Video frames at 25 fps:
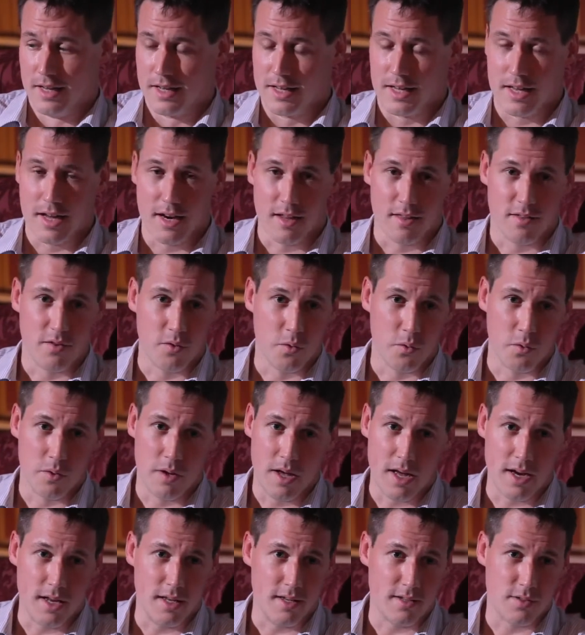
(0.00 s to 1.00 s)
getting through
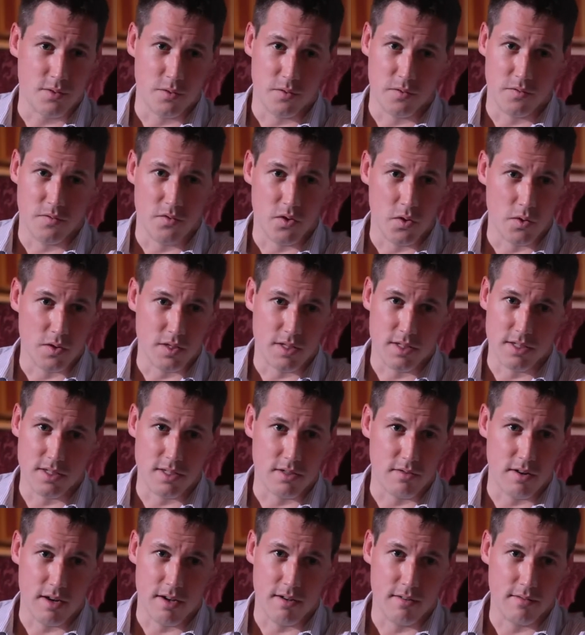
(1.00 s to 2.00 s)
any sort of
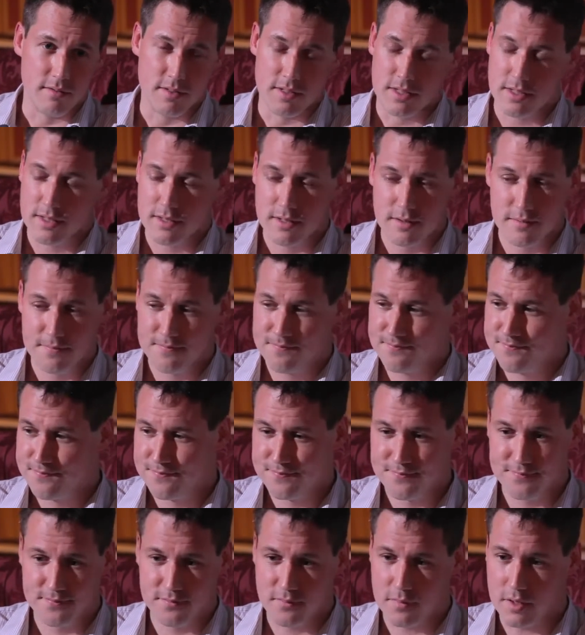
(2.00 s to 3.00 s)
nonsense around
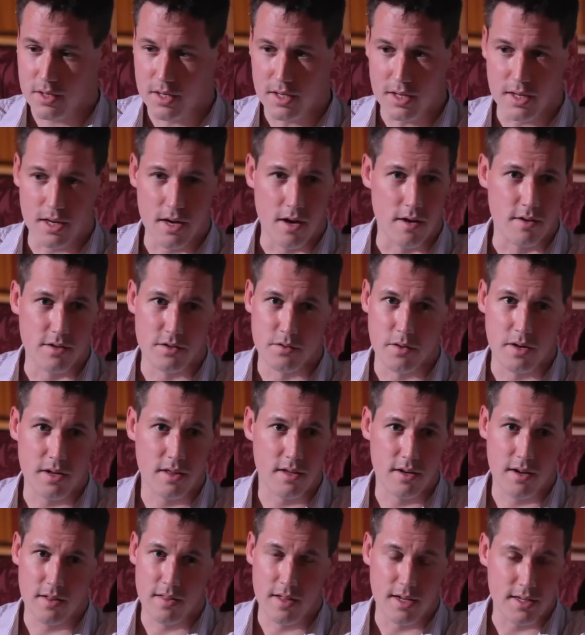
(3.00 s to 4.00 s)
egos or
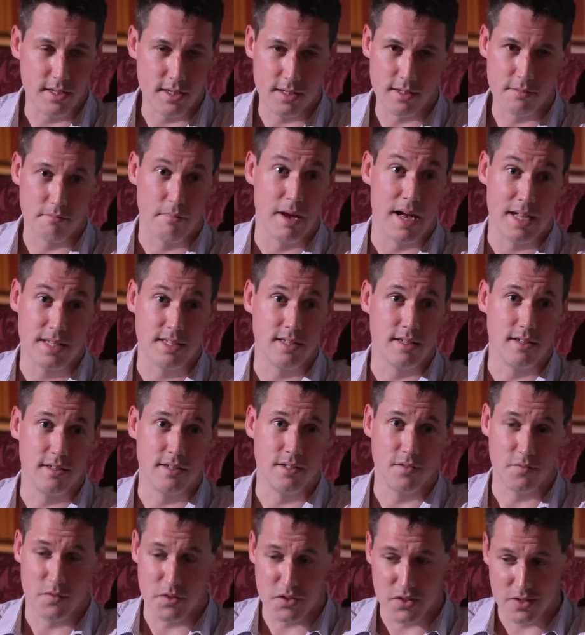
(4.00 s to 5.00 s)
anything like that doesn't matter.
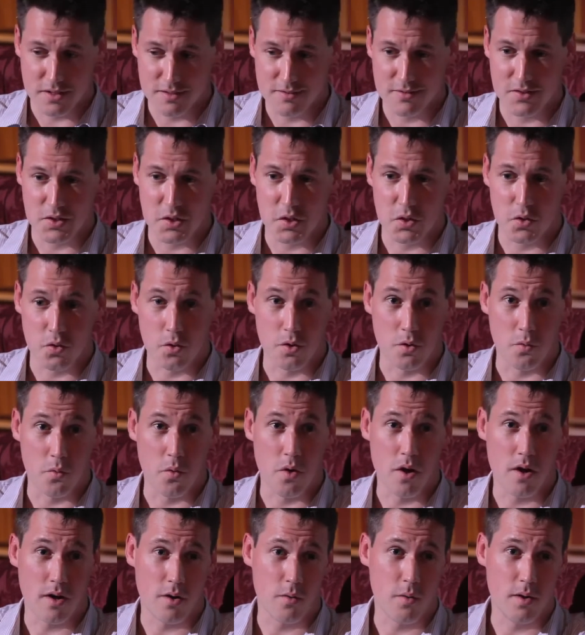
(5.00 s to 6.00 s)
You've just got to
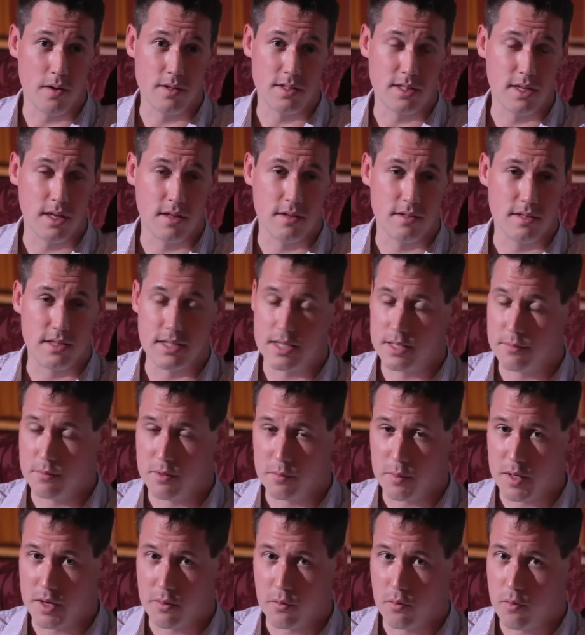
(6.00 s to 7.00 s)
work well together as a team no
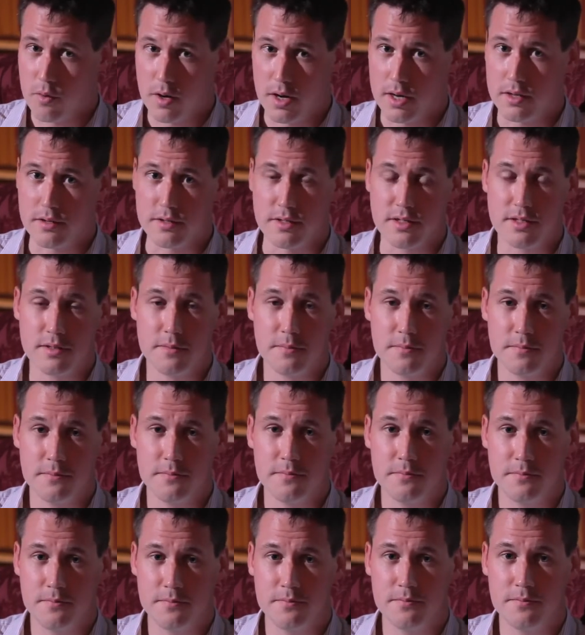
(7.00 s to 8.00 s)
matter what else. Yeah,
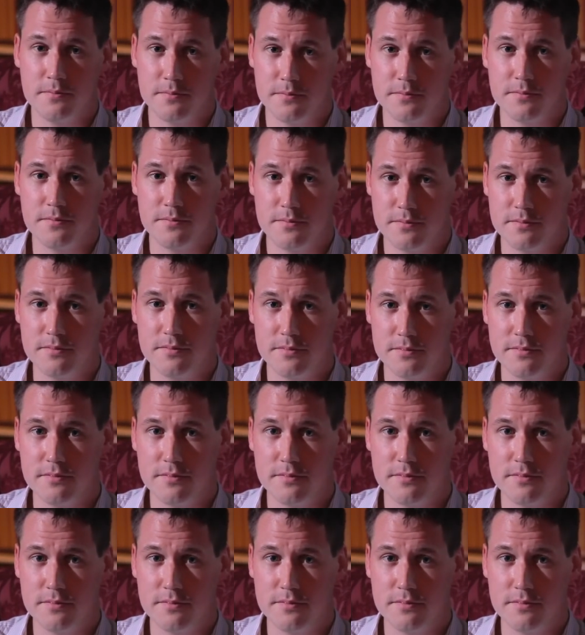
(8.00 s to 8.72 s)
absolutely.